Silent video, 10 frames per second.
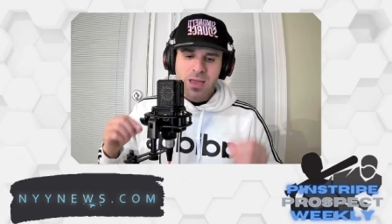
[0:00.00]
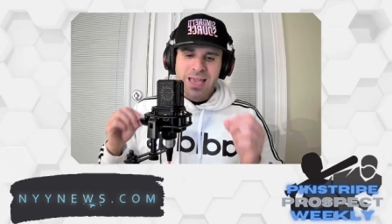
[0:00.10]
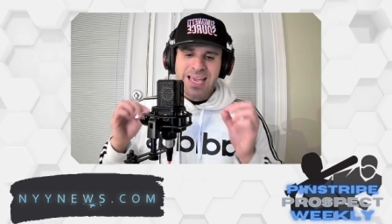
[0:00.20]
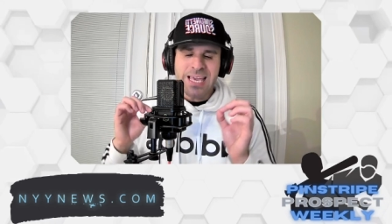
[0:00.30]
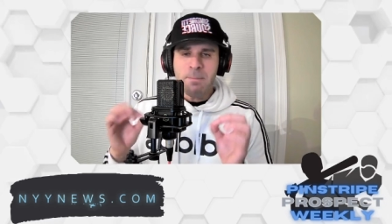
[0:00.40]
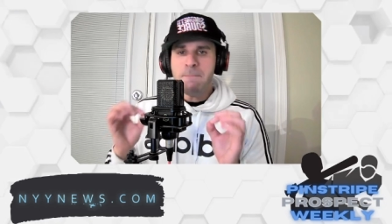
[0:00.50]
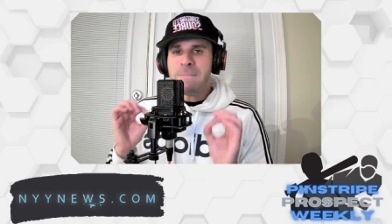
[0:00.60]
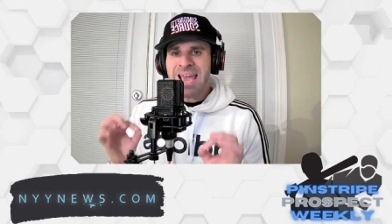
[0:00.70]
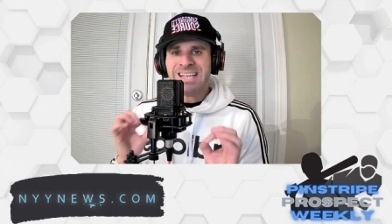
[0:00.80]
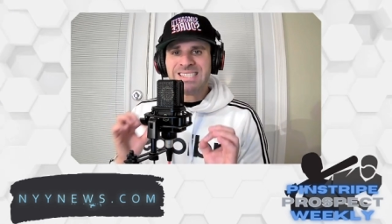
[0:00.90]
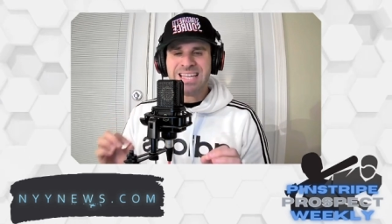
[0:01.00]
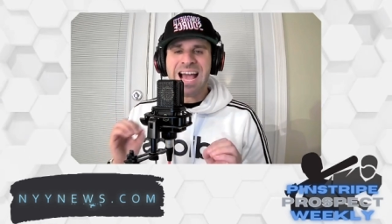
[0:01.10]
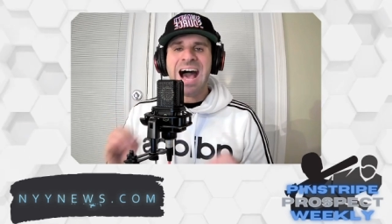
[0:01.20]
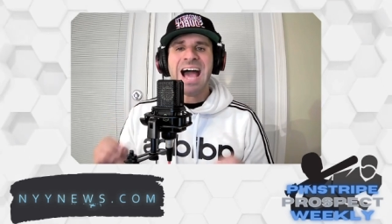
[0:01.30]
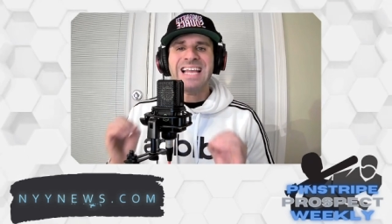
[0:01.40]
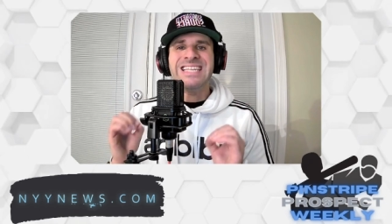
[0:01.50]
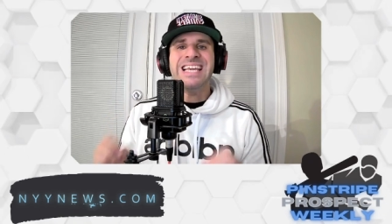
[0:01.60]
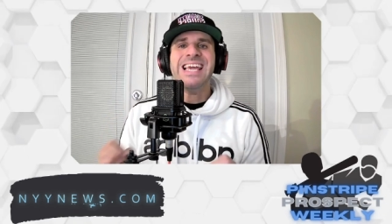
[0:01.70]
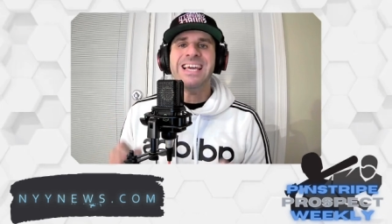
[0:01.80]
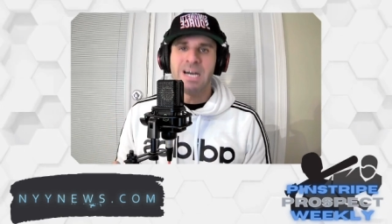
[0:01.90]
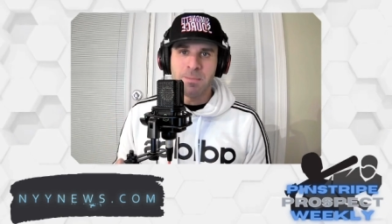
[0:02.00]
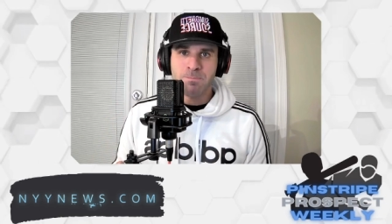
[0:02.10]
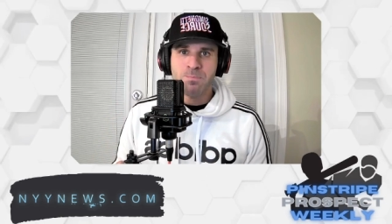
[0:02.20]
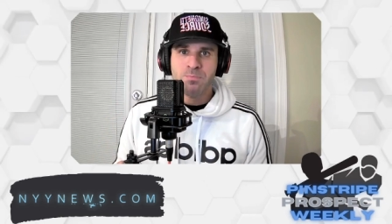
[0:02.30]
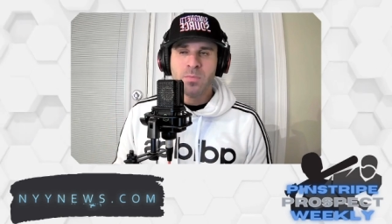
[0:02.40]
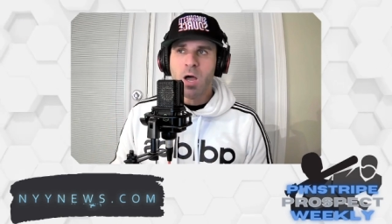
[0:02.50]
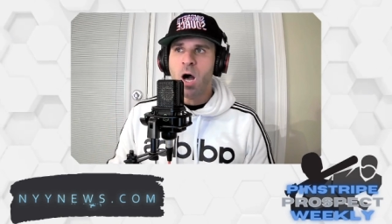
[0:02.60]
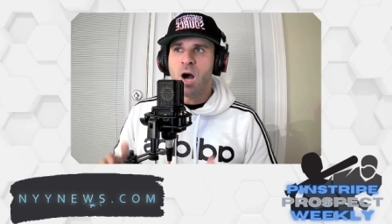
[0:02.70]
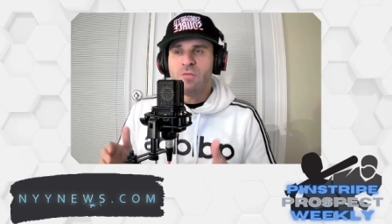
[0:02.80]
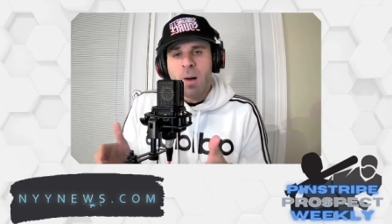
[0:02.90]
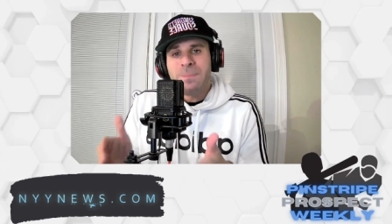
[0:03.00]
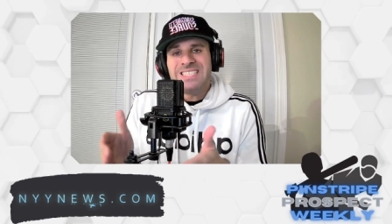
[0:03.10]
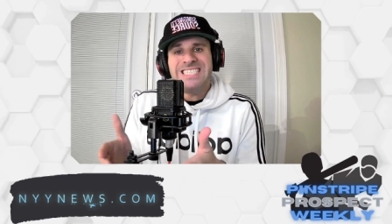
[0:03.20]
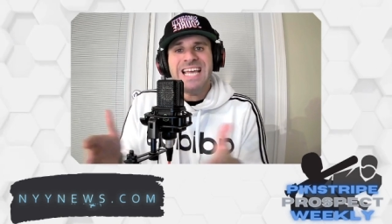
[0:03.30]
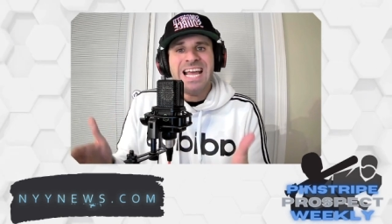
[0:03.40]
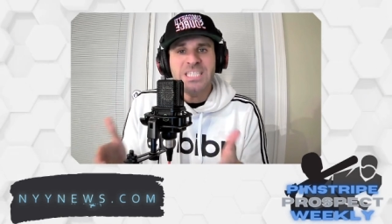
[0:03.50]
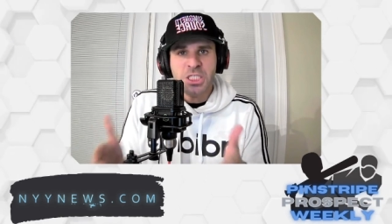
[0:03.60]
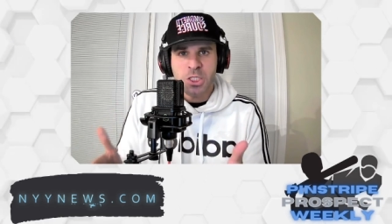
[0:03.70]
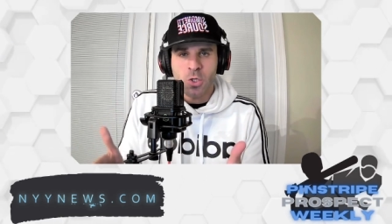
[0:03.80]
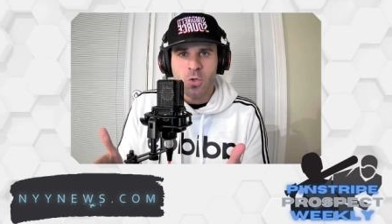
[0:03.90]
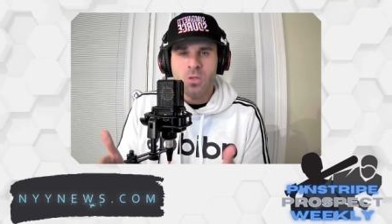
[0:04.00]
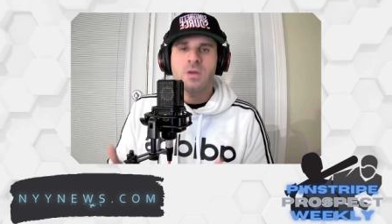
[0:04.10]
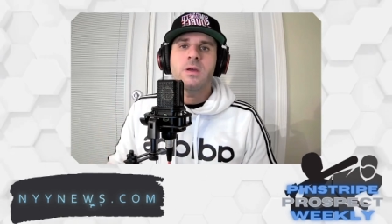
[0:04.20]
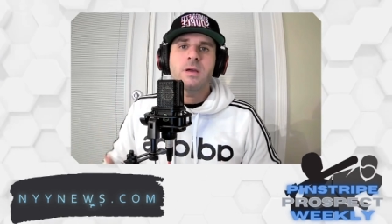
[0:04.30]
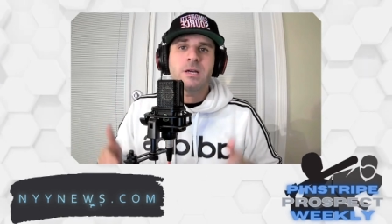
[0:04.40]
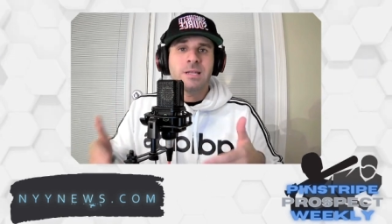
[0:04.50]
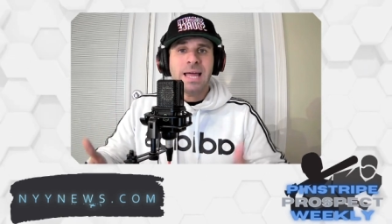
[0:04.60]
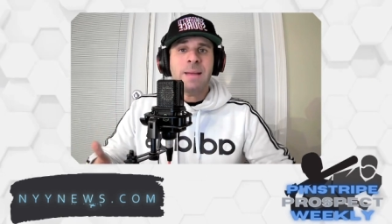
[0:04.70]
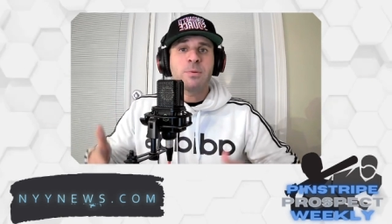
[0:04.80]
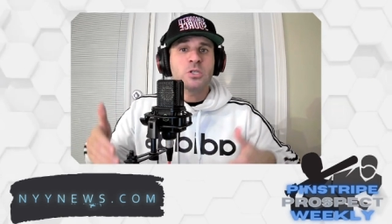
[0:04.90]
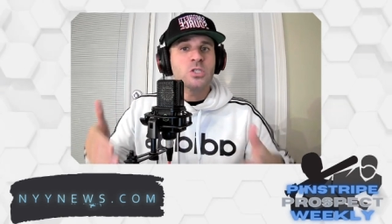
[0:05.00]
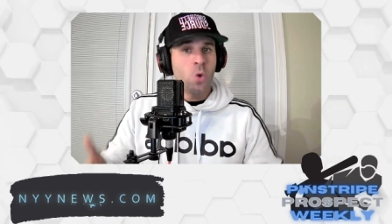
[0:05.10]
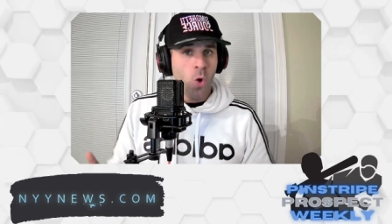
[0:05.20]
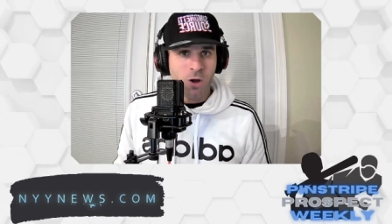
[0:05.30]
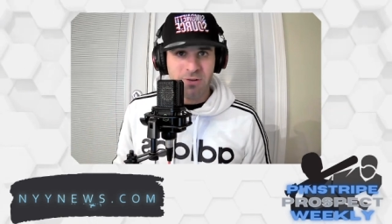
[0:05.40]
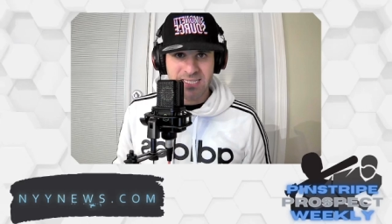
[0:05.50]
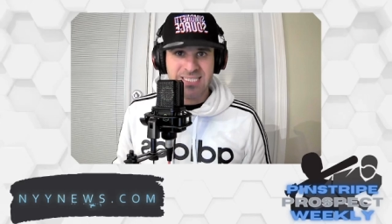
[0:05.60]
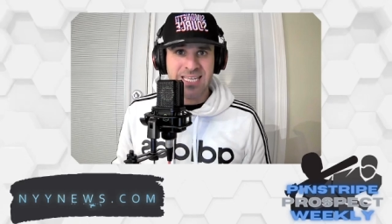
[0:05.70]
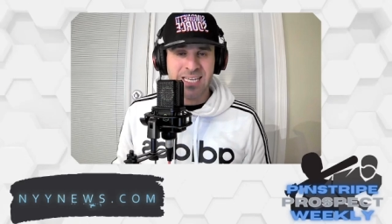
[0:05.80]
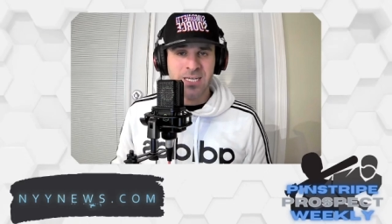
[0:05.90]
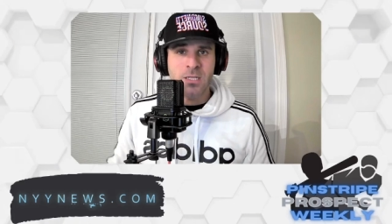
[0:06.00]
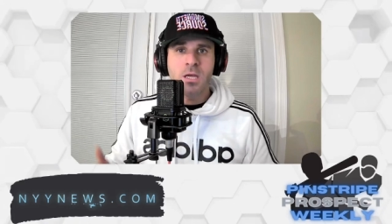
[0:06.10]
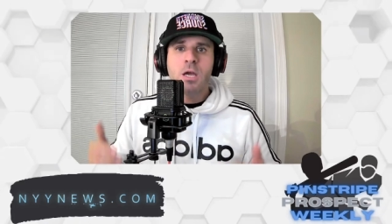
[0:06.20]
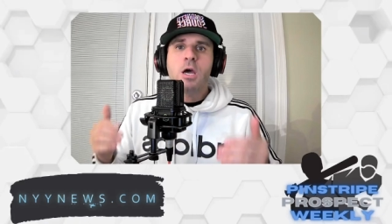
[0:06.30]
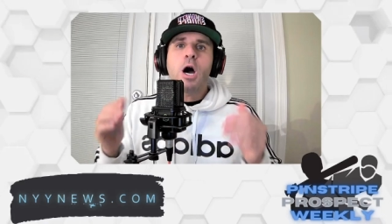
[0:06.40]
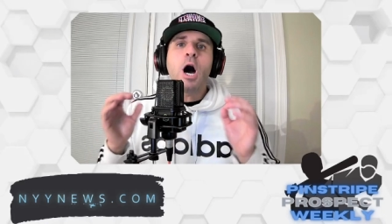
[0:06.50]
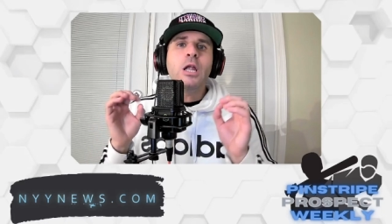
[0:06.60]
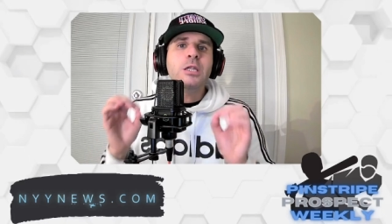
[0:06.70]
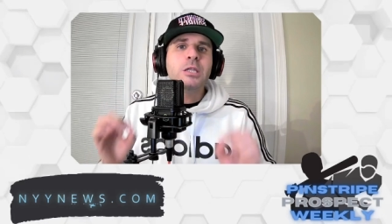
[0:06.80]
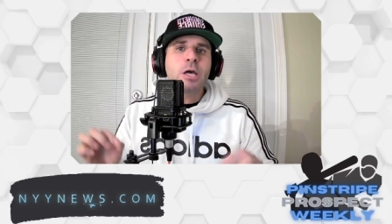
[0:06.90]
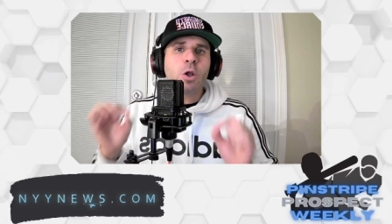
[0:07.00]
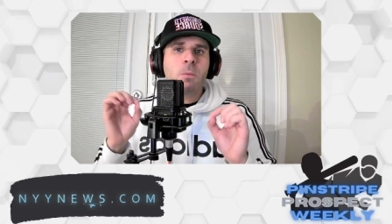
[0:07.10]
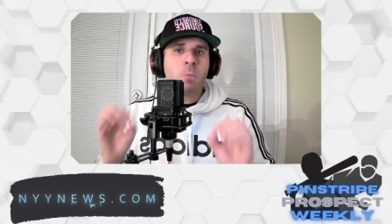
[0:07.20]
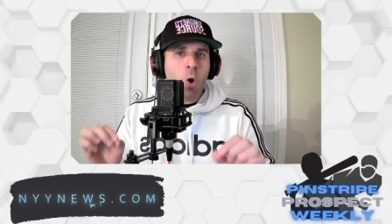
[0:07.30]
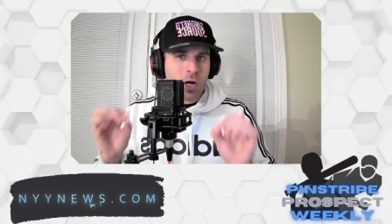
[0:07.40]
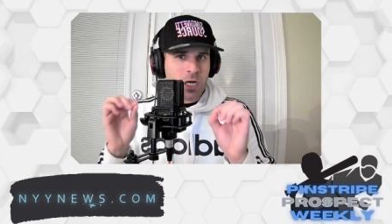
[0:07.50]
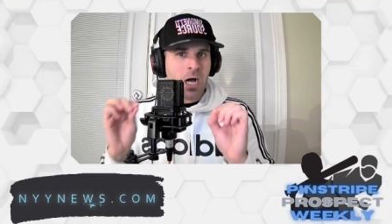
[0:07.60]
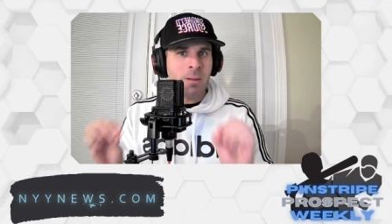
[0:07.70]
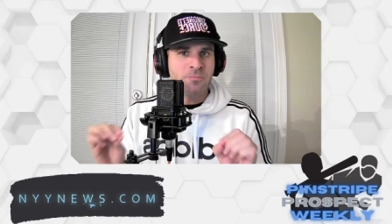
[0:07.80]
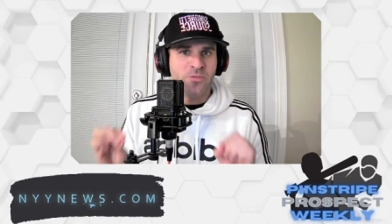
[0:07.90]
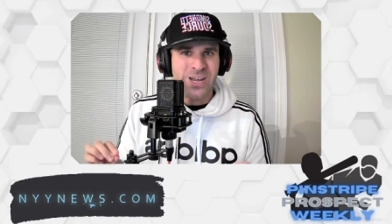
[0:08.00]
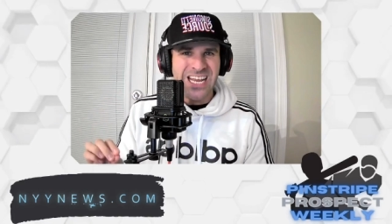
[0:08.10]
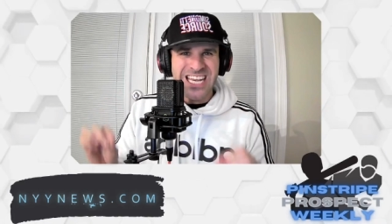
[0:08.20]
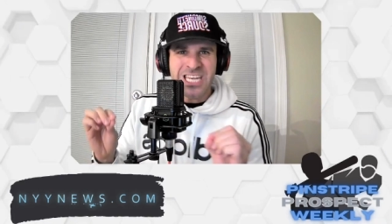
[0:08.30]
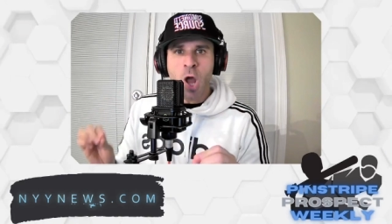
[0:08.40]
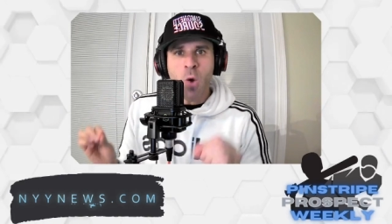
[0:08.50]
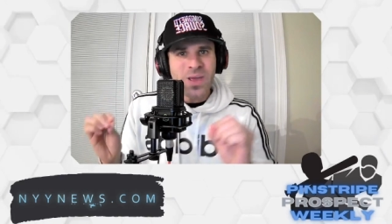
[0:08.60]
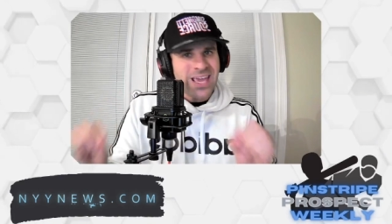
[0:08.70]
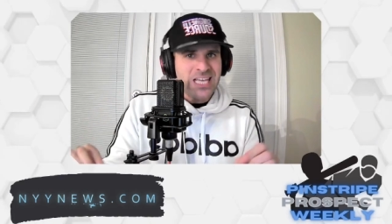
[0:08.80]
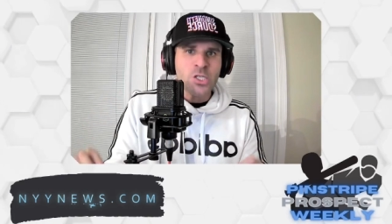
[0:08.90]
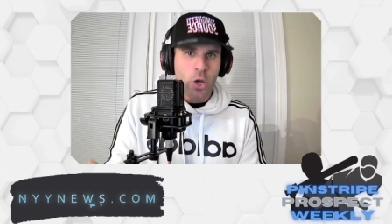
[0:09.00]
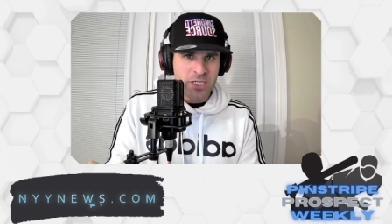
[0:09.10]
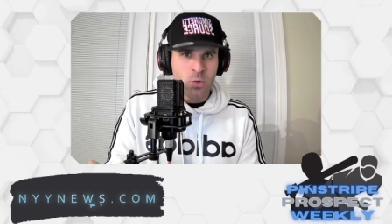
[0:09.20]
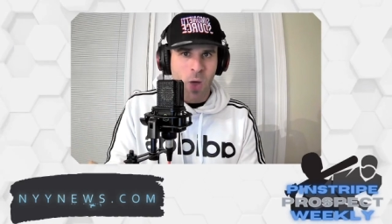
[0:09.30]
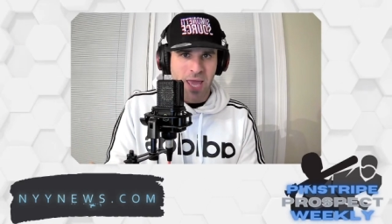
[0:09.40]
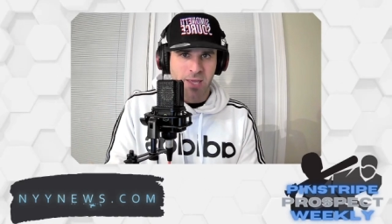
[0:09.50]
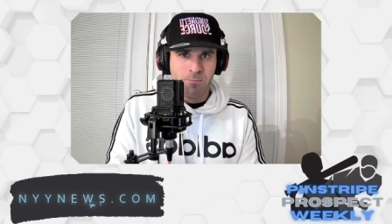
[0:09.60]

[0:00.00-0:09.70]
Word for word: he makes the idea of a potential Gleyber Torres deal a little more comforting, knowing he's on his way.